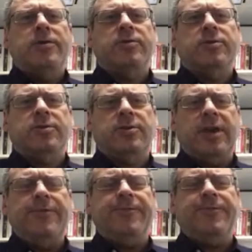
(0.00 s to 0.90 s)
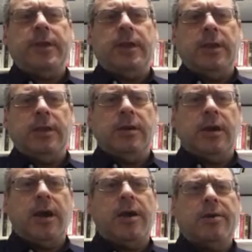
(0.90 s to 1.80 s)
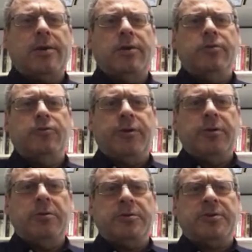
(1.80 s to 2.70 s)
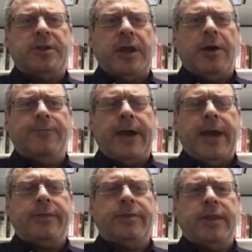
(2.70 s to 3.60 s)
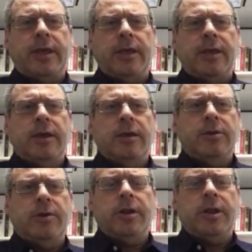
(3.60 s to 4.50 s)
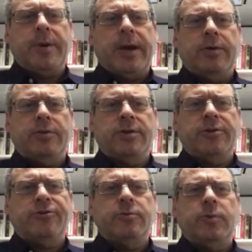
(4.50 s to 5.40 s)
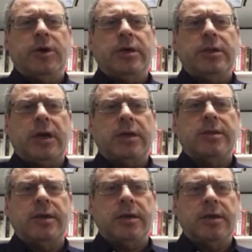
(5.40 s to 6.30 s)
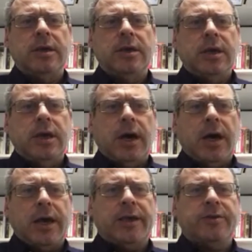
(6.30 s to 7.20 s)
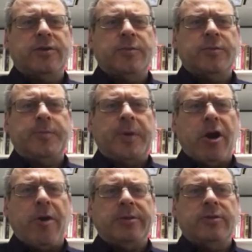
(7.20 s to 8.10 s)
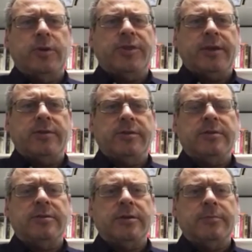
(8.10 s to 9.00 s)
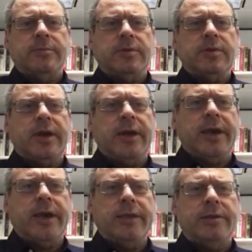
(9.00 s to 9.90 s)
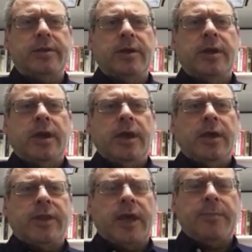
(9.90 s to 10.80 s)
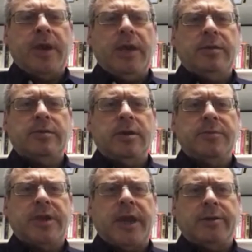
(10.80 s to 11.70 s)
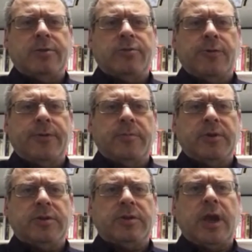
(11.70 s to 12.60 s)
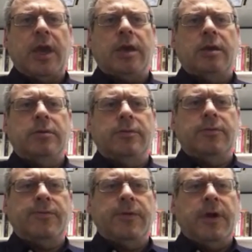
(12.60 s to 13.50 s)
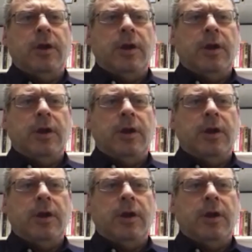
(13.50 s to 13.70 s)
safety control staff at the nuclear power station were conducting experiments with their systems. And they made some catastrophic mistake and